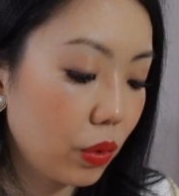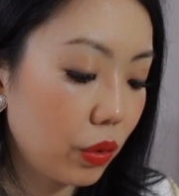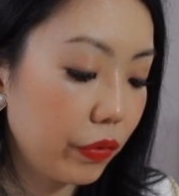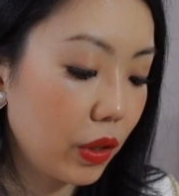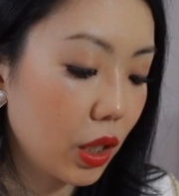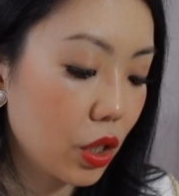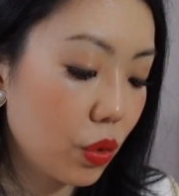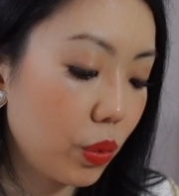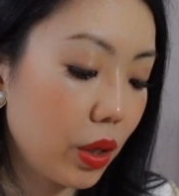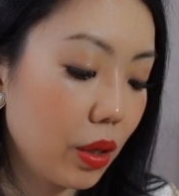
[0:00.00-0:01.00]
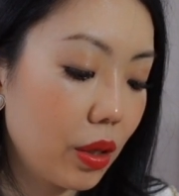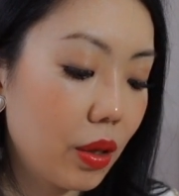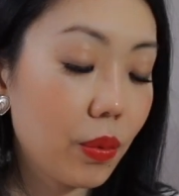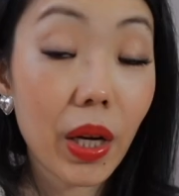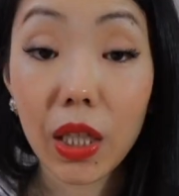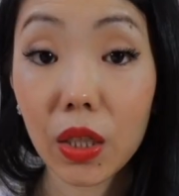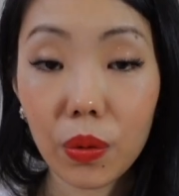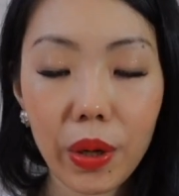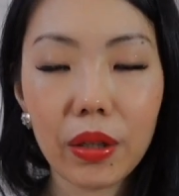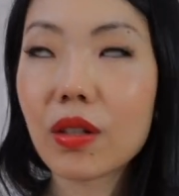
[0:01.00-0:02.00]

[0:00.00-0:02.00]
we'll finish with ready to wear.